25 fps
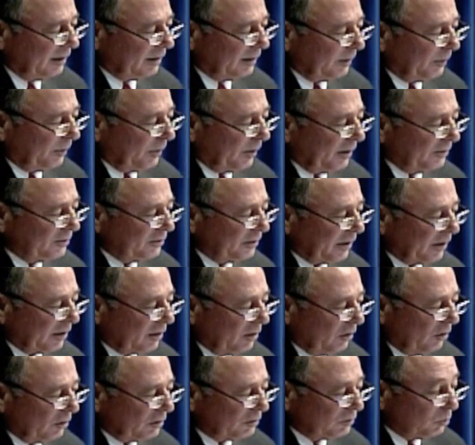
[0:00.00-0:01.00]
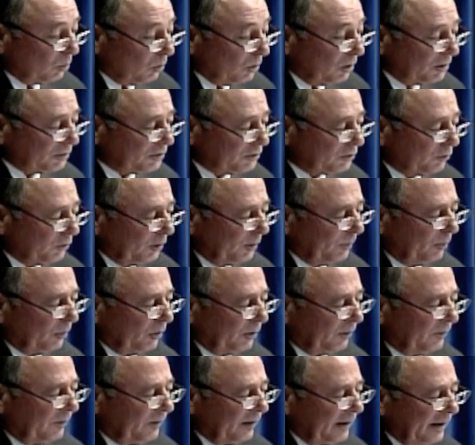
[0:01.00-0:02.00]
The project cost was
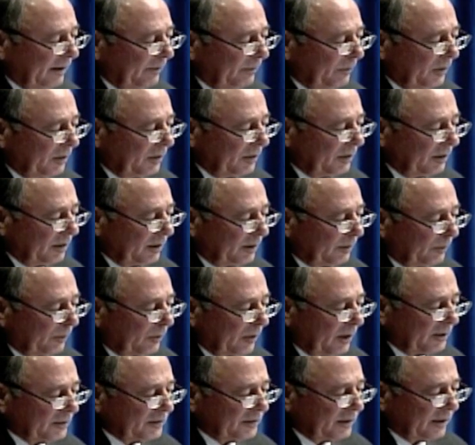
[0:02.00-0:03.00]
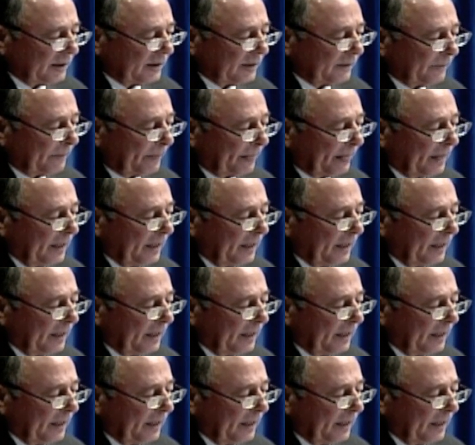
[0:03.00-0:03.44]
3.5 million, and the project